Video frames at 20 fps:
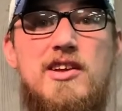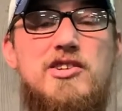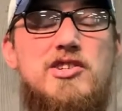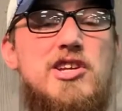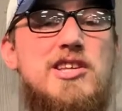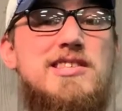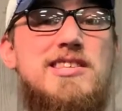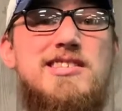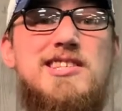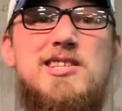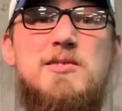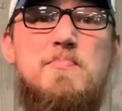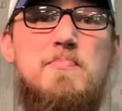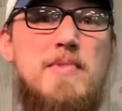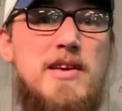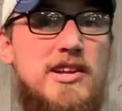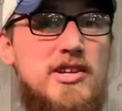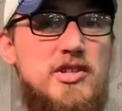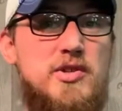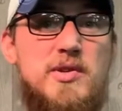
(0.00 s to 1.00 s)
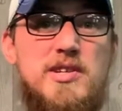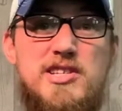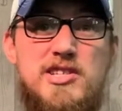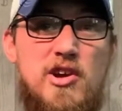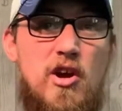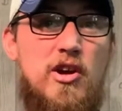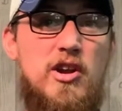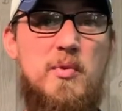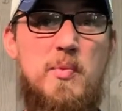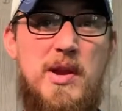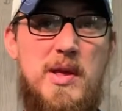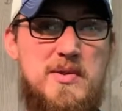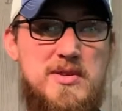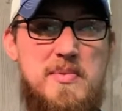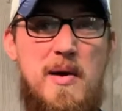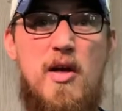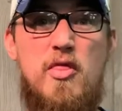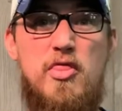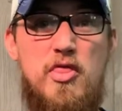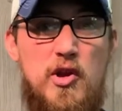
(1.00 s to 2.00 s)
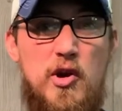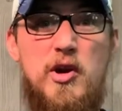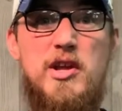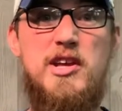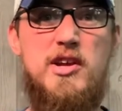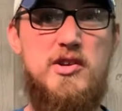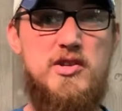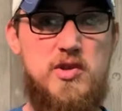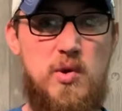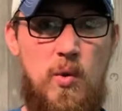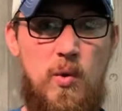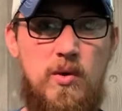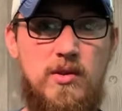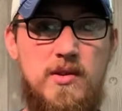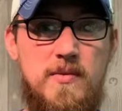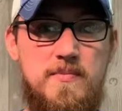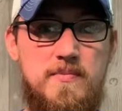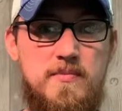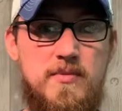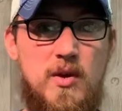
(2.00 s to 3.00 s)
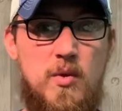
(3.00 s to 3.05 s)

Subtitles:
Jesus' ministry started when he was about 30 years old.